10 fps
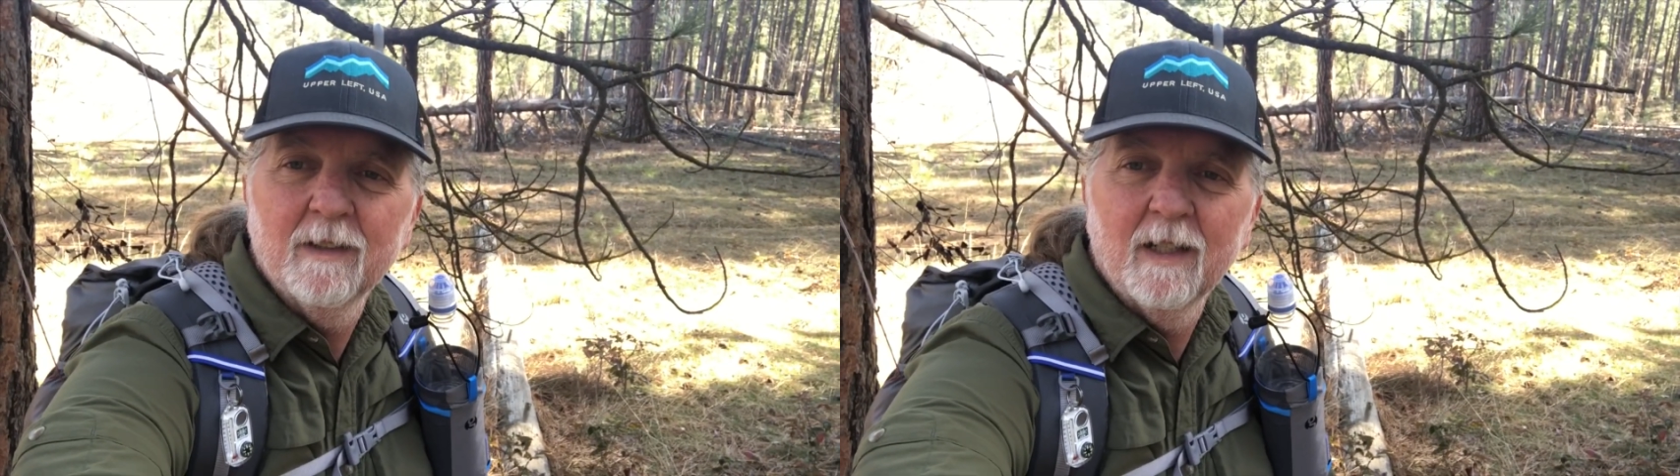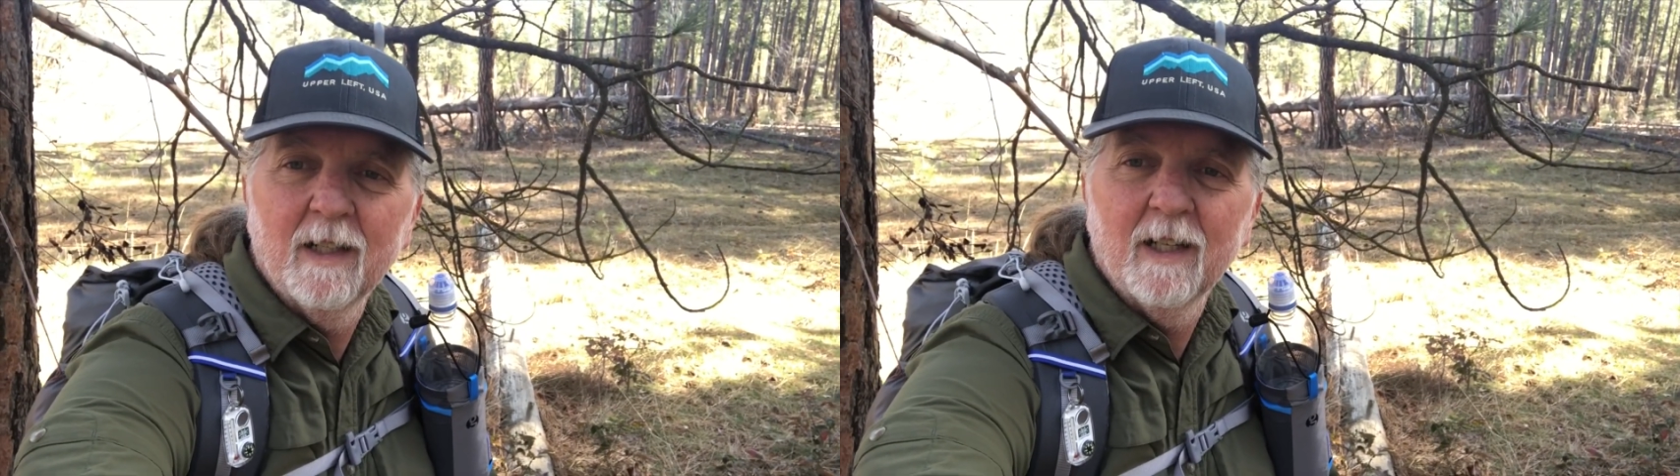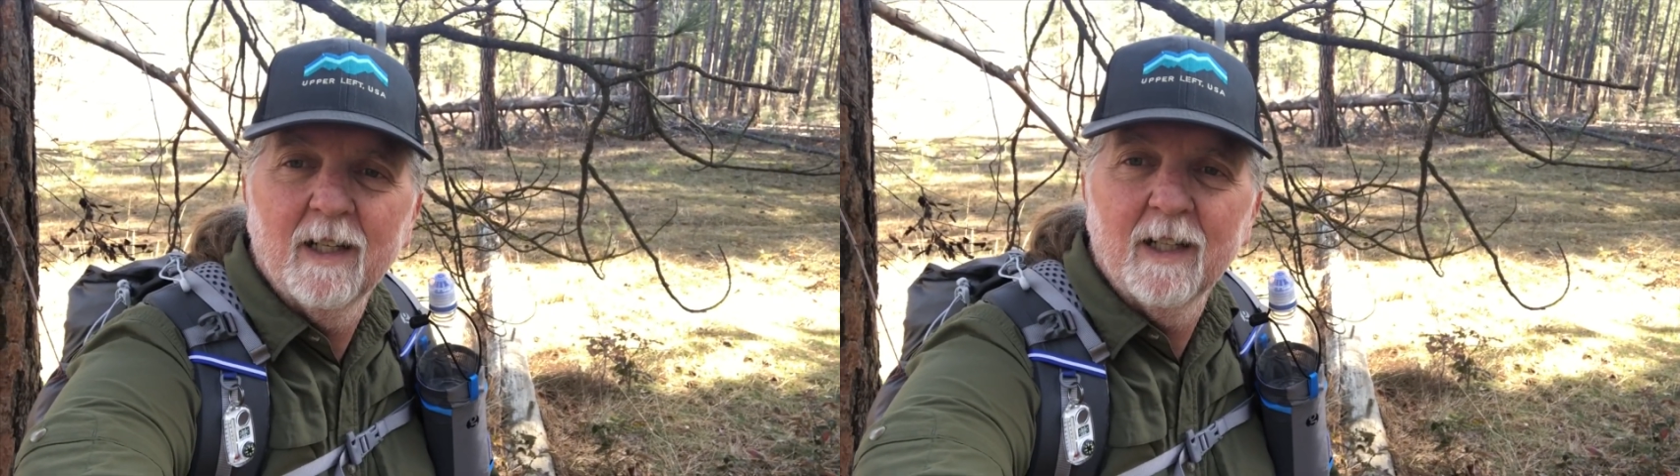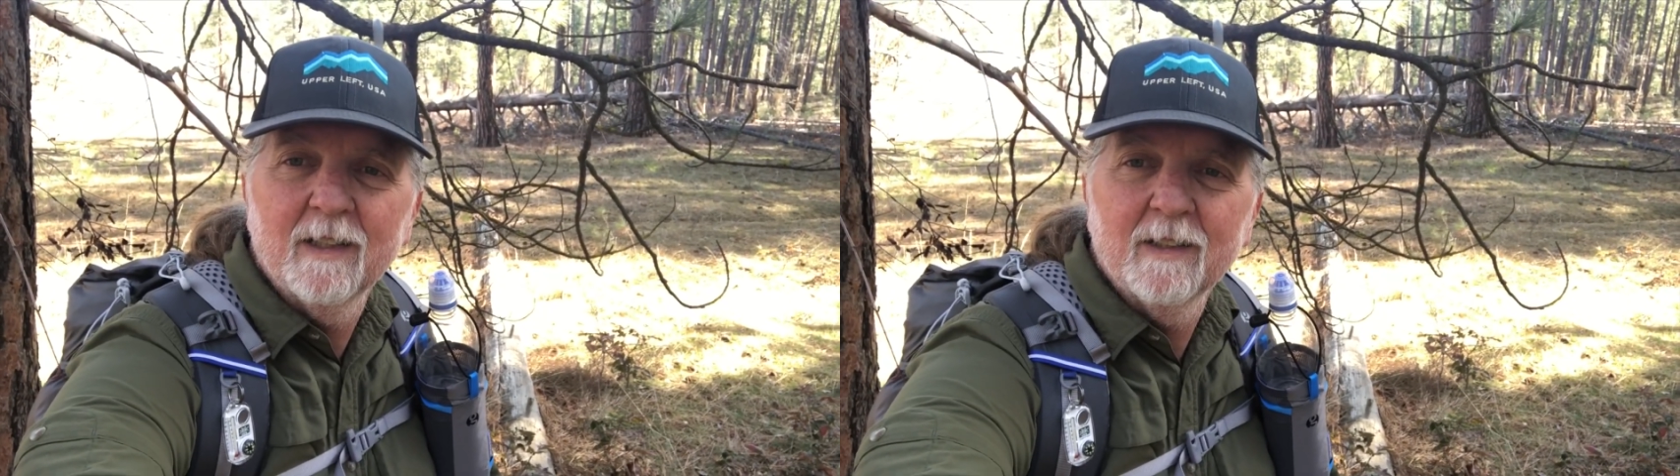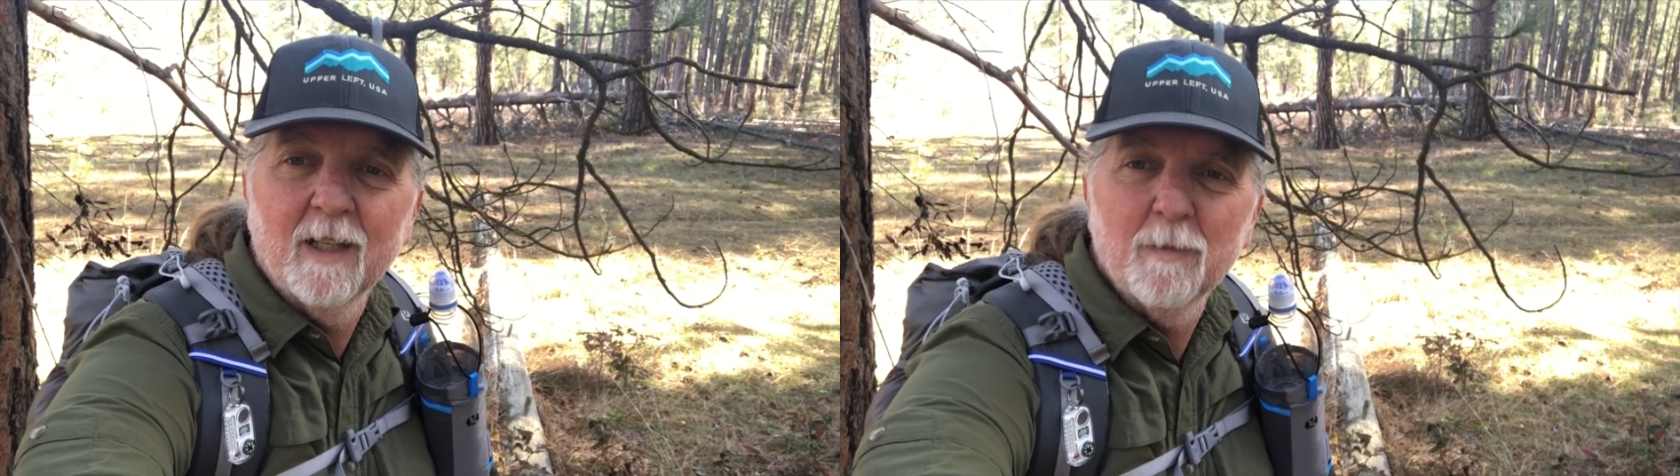
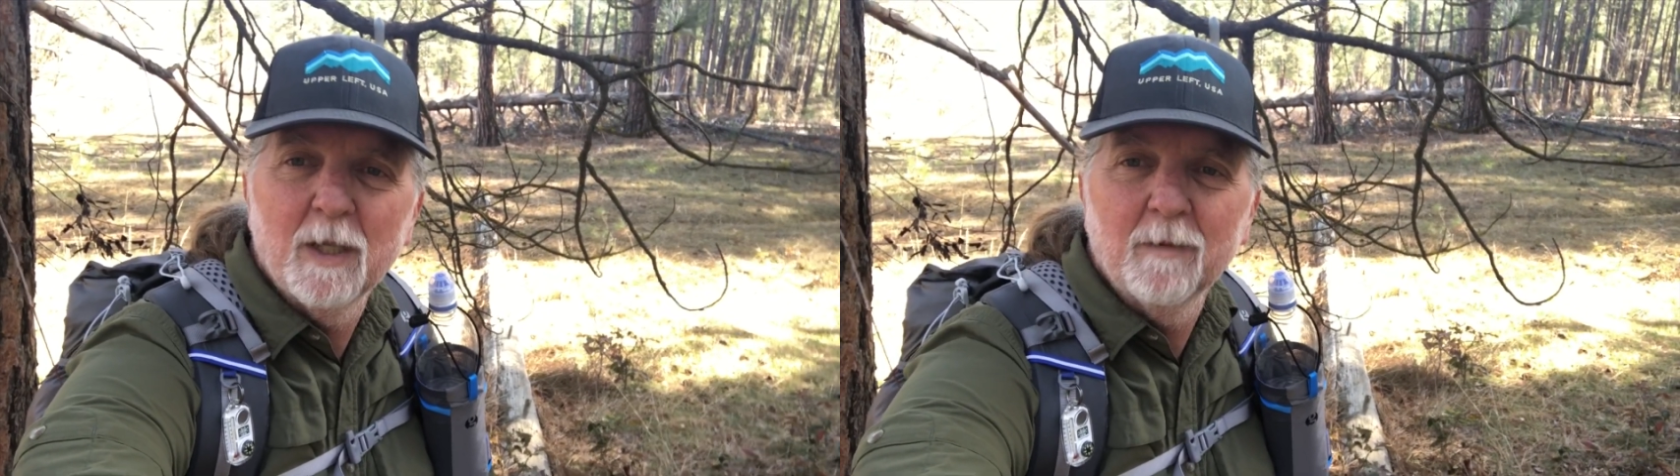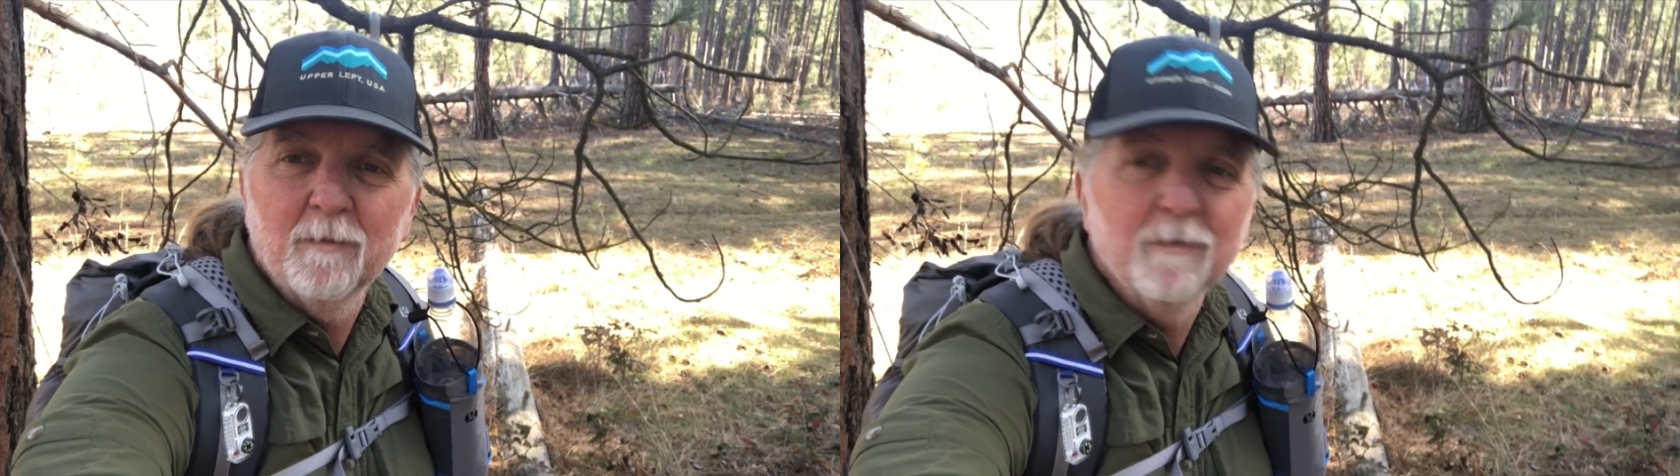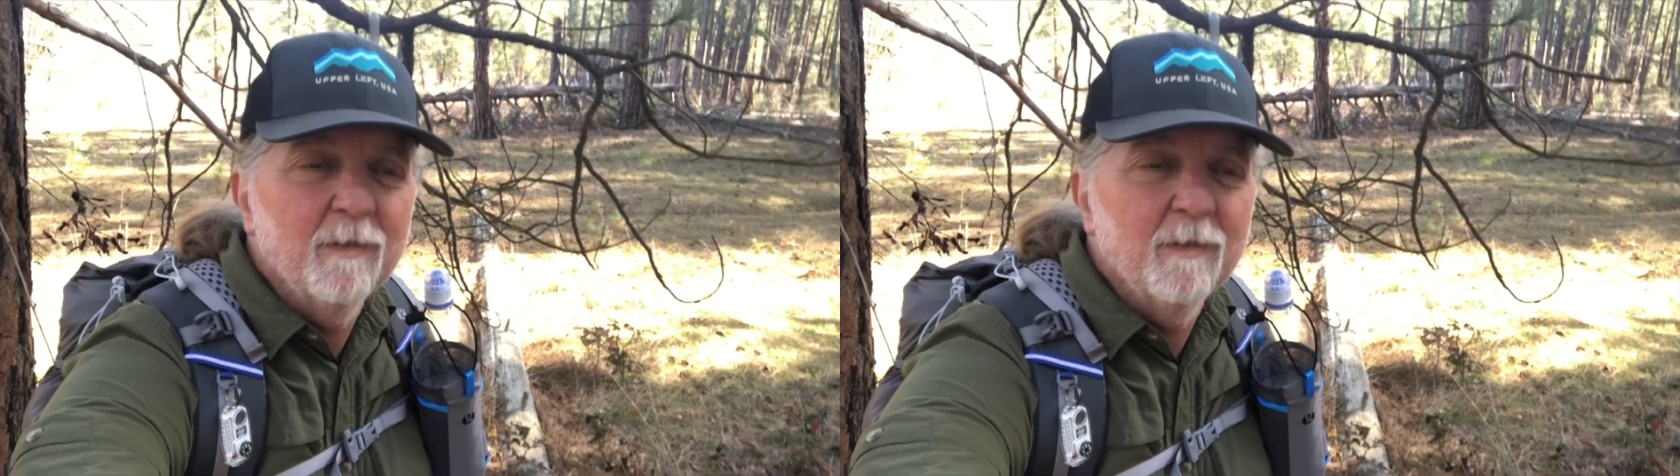and I've been